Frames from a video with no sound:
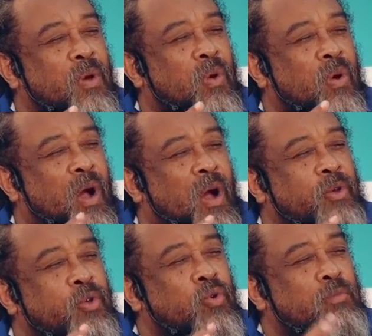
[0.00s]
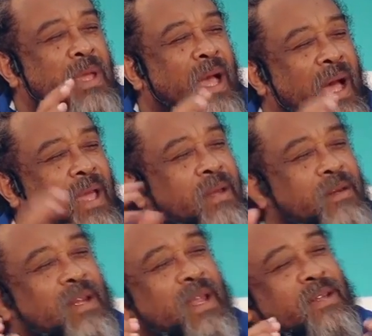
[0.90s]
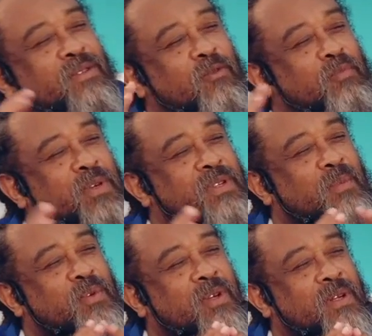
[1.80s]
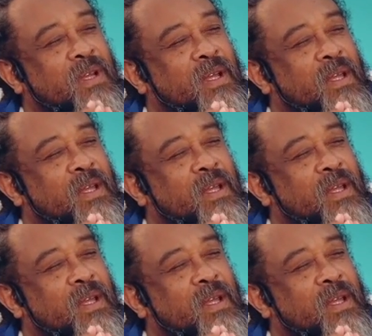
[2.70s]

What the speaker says: or are you behind the lens of perception?